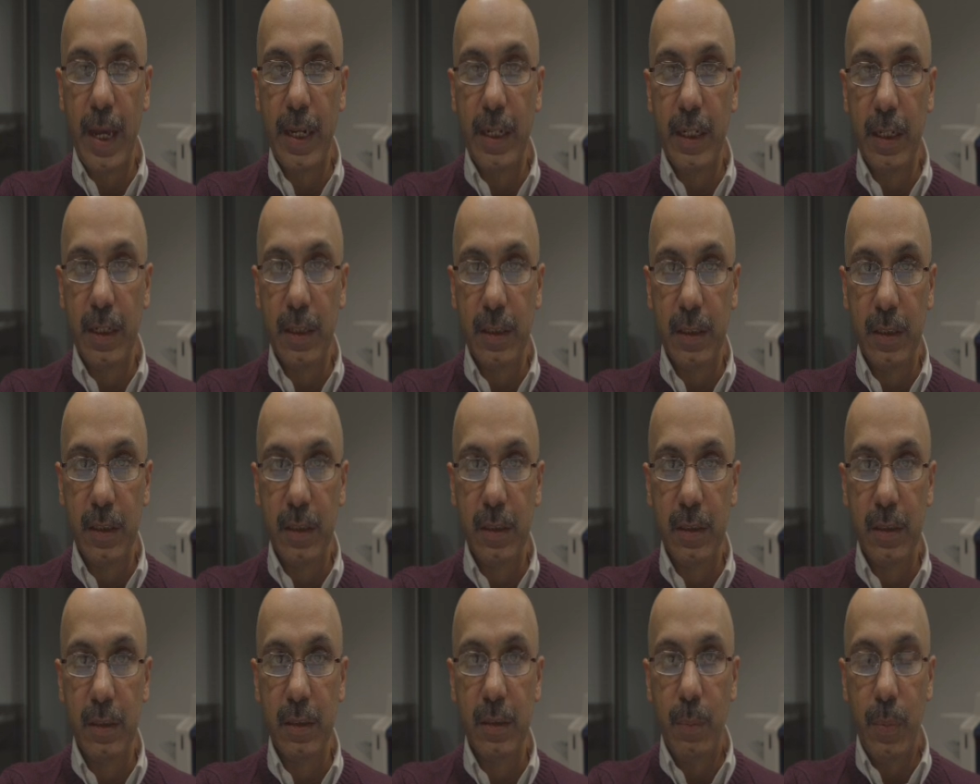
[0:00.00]
any
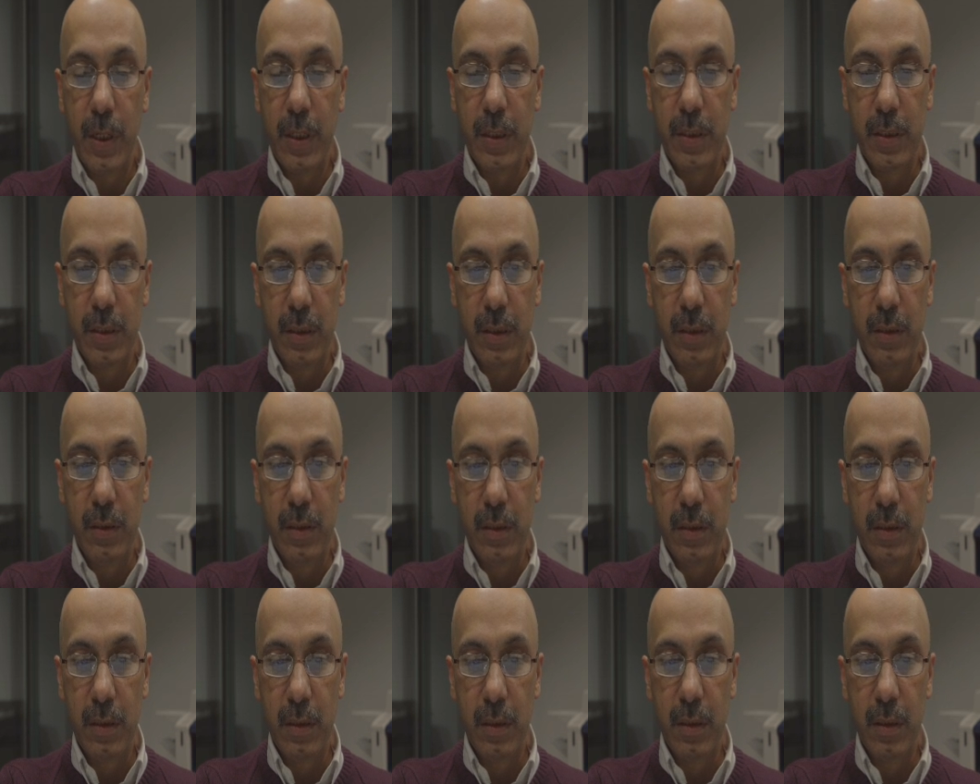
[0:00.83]
other person,
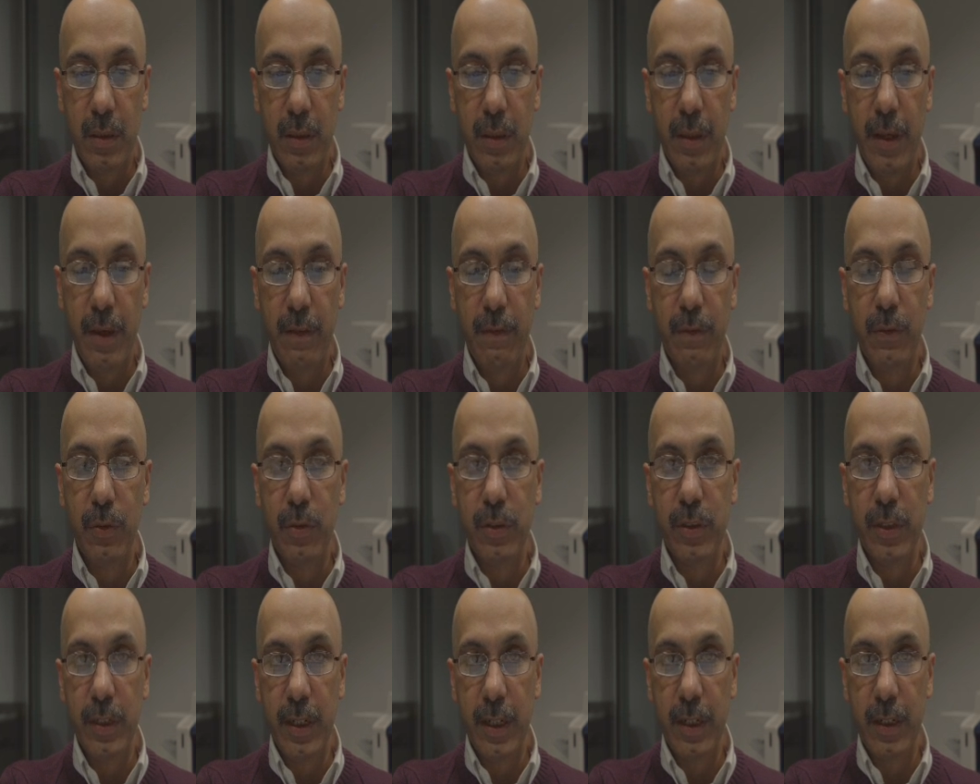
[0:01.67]
they have to
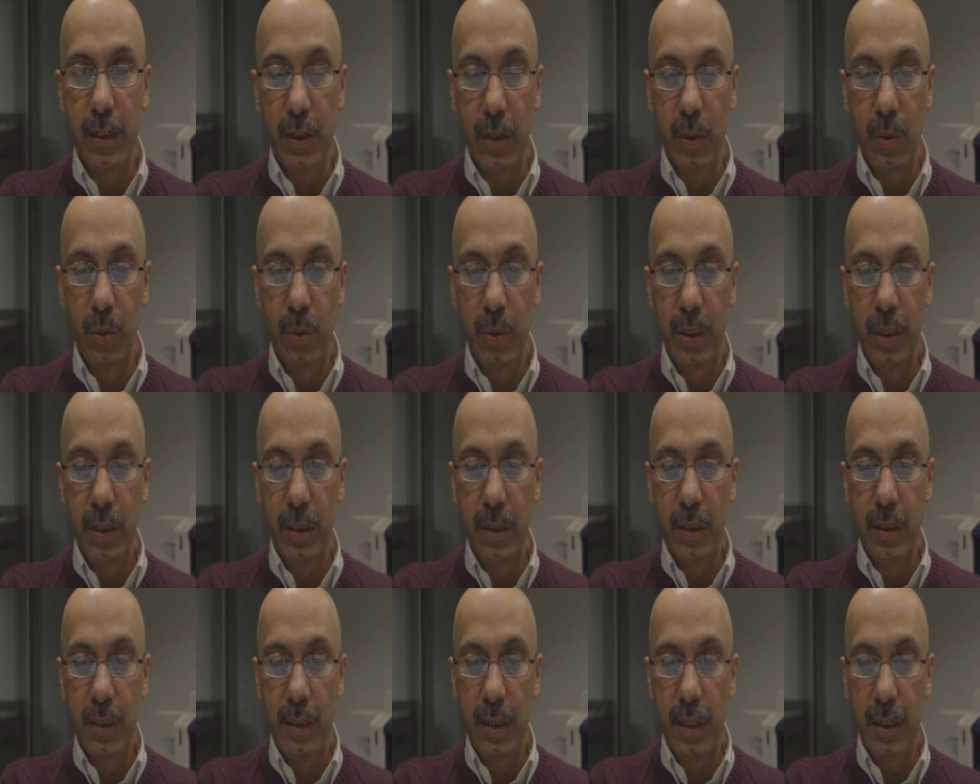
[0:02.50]
select no
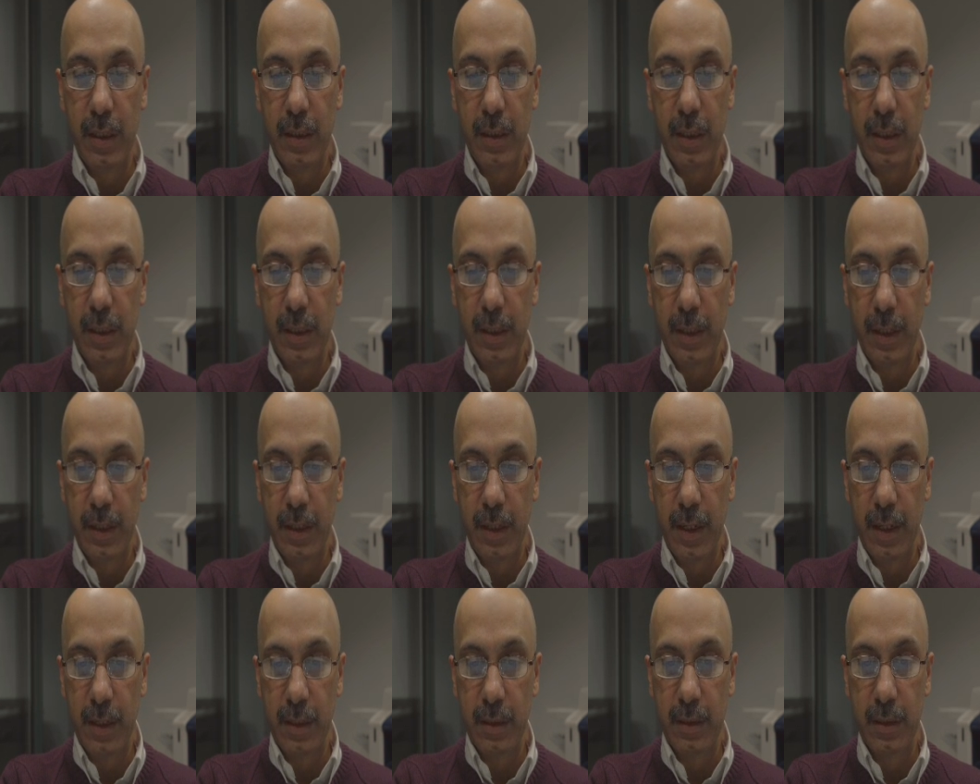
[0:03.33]
here and then click
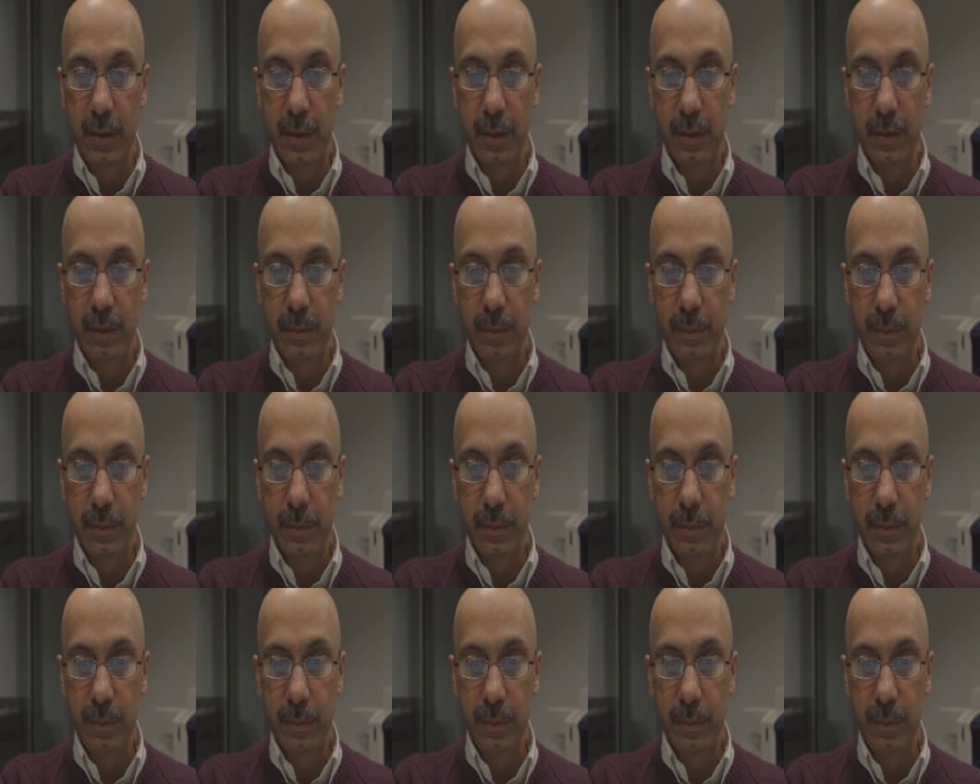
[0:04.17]
next.